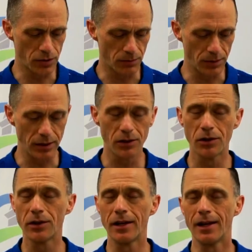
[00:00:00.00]
to
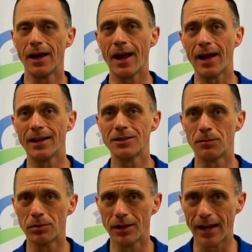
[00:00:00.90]
build and to
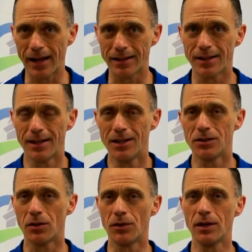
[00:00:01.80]
plant."
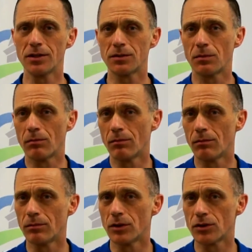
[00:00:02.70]
So this
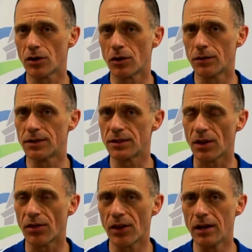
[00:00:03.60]
serves as
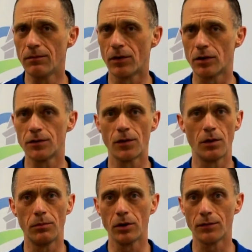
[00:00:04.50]
a theme verse for
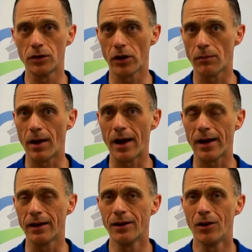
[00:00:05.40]
the book of
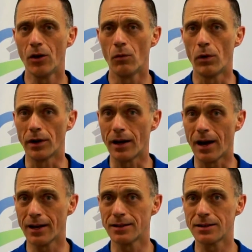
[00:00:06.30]
Jeremiah, where
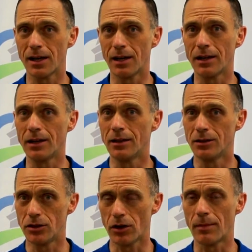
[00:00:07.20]
God is telling
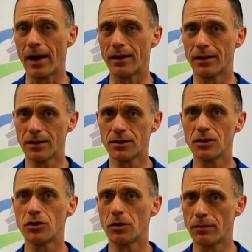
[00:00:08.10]
Jeremiah, this
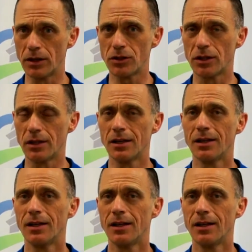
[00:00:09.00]
is your mission,